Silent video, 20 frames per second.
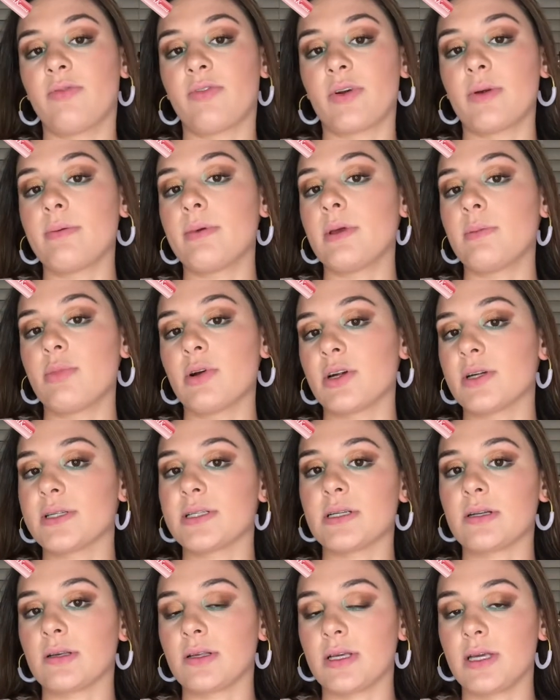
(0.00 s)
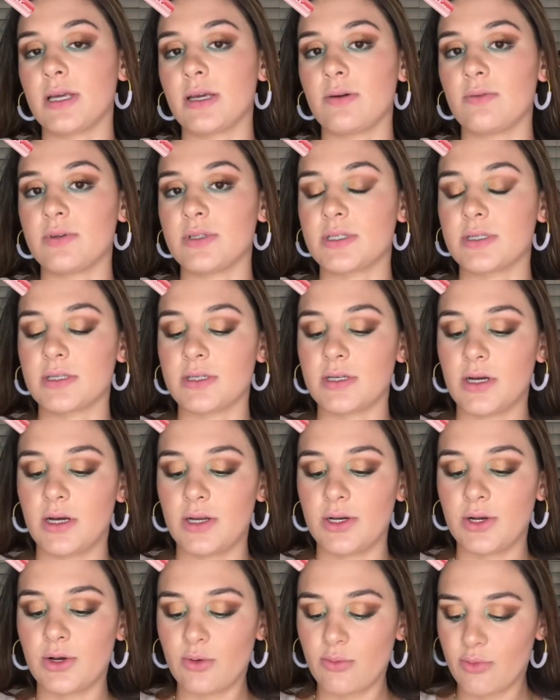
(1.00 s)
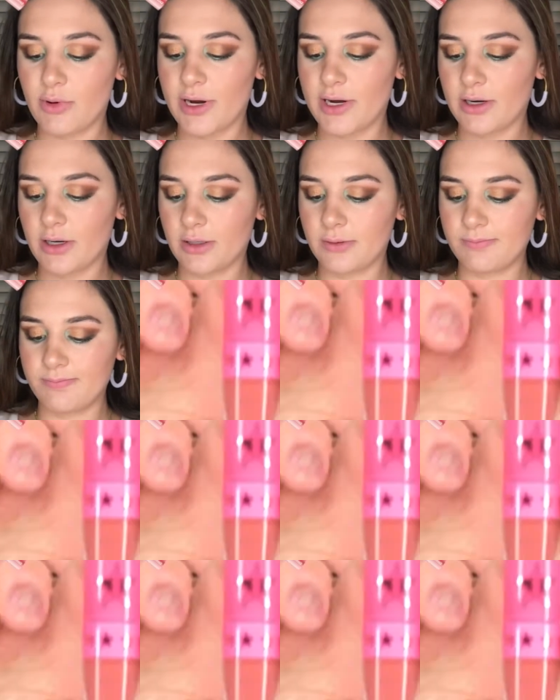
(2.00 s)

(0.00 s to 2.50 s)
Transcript: for me personally, it was a no-brainer.